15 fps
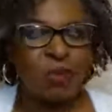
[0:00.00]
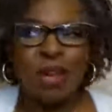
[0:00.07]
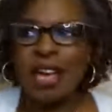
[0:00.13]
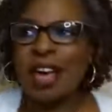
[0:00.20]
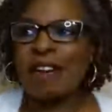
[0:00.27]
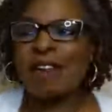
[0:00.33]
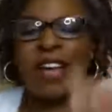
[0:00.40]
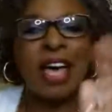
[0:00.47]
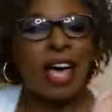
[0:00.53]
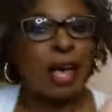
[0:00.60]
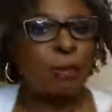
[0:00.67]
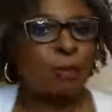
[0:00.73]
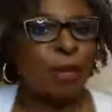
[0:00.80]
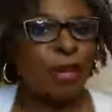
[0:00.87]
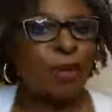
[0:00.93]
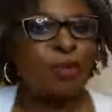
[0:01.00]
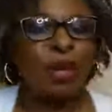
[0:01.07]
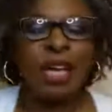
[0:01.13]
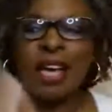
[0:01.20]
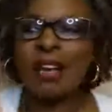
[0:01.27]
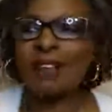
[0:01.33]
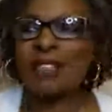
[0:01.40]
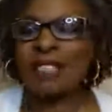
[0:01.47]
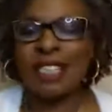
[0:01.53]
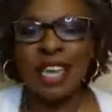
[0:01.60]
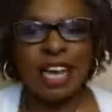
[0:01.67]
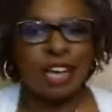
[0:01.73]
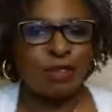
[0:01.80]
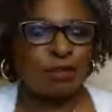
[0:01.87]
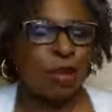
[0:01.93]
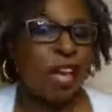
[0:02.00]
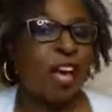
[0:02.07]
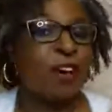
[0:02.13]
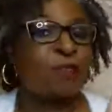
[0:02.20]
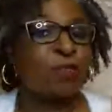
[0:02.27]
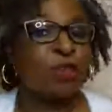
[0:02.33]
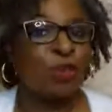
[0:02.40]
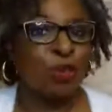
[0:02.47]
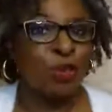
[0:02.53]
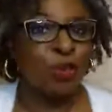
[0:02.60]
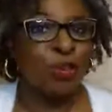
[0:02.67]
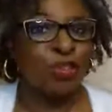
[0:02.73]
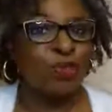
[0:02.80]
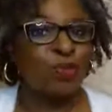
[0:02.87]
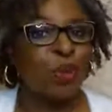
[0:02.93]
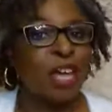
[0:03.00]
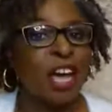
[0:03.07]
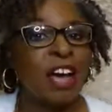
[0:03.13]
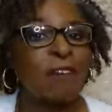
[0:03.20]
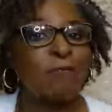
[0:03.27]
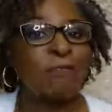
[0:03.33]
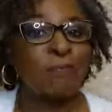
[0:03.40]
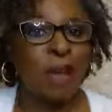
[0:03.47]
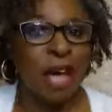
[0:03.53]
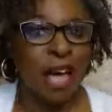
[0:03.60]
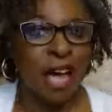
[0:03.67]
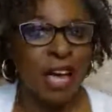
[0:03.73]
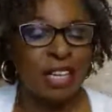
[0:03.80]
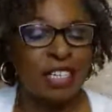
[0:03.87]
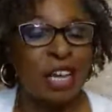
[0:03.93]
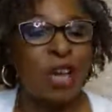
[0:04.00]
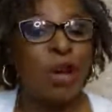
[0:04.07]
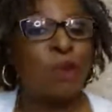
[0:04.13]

We have a happy, we have sad, we have good, we have bad,